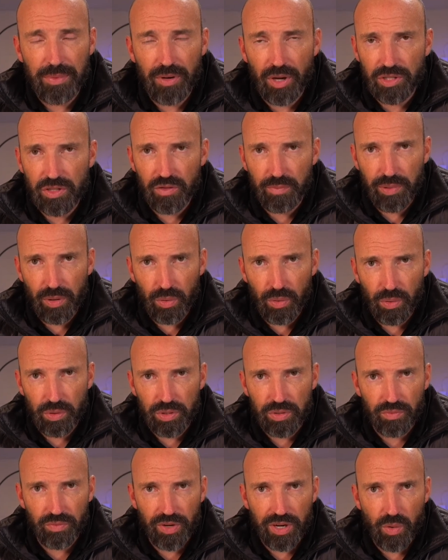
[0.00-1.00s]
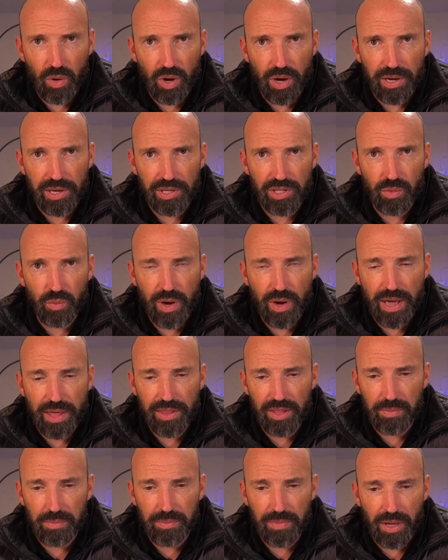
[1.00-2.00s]
Lots of pools require you to wear
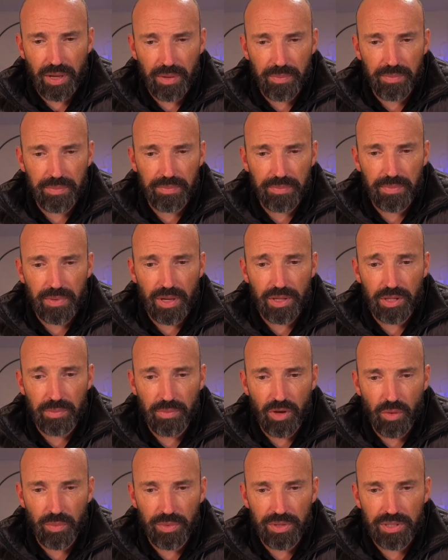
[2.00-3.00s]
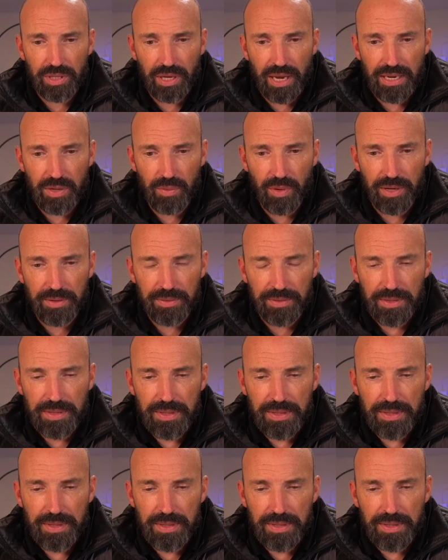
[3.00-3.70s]
them at the moment anyway.